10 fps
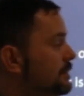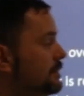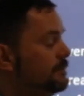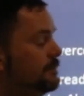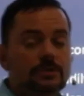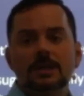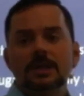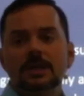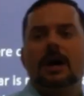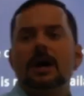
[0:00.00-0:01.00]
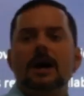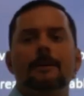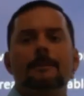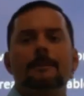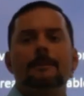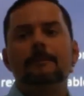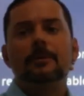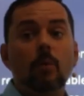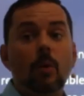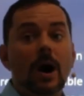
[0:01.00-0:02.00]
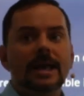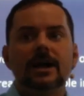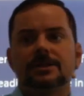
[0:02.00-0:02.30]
foods. But why else?